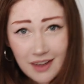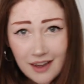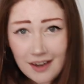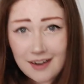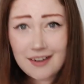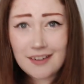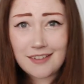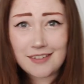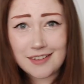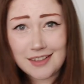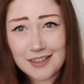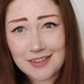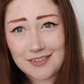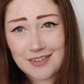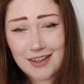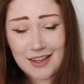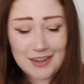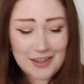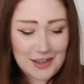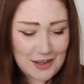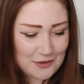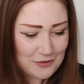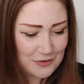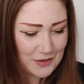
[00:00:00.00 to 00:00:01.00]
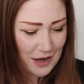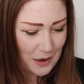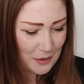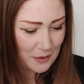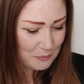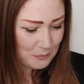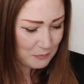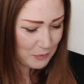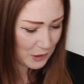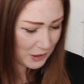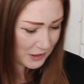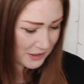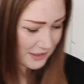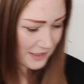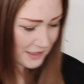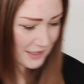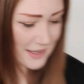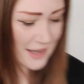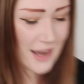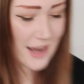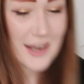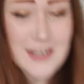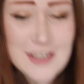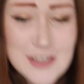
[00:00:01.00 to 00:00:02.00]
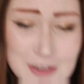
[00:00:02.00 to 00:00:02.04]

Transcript: and I'll leave that there for now. But I